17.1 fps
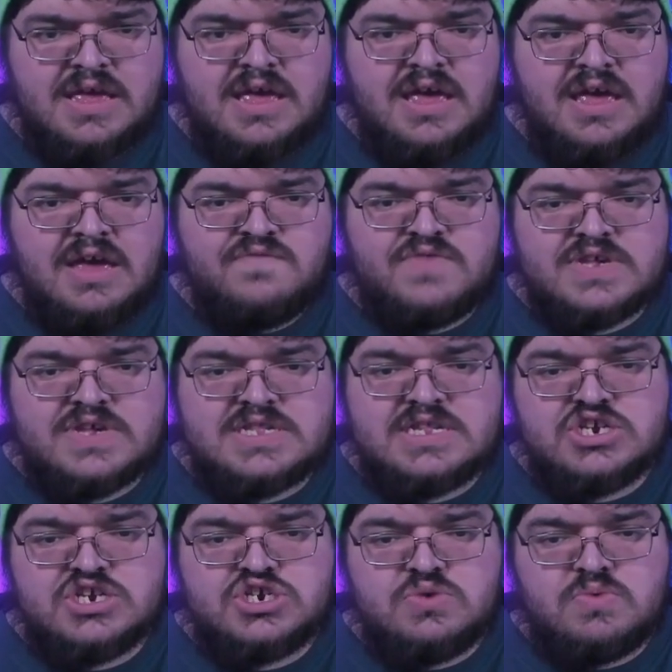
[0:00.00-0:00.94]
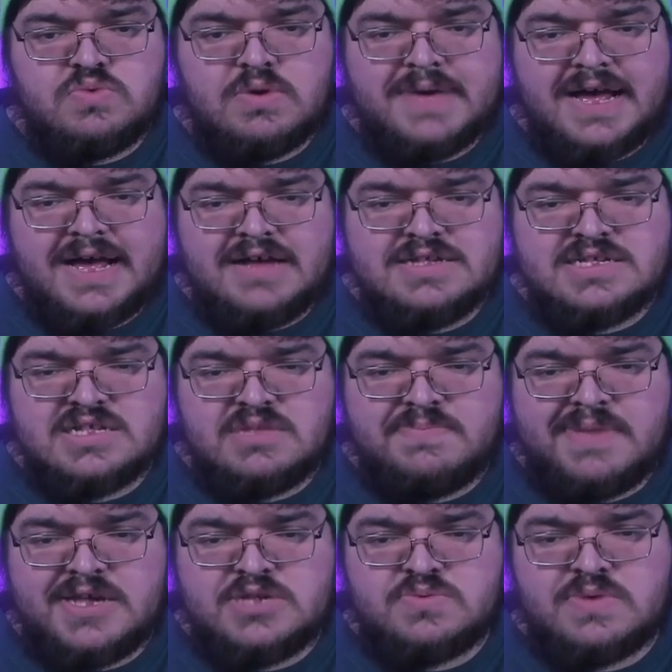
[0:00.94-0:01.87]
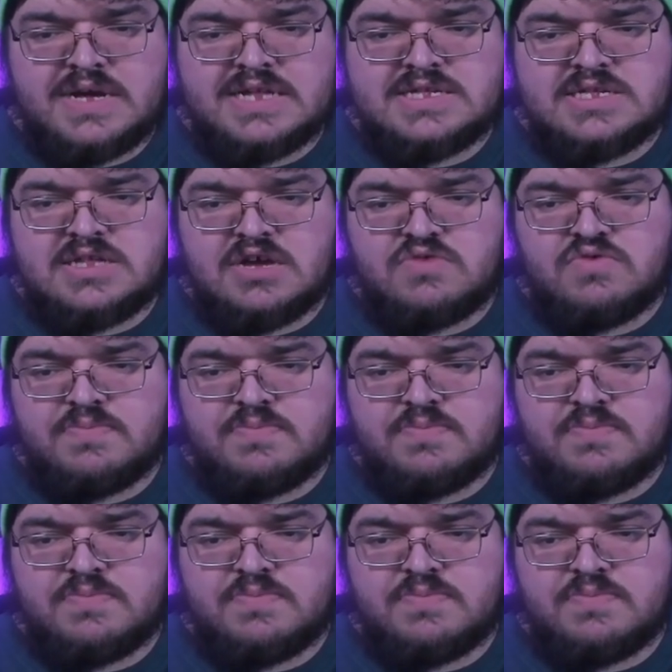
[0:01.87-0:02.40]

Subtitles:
Fixed an issue where pals at the base would get stuck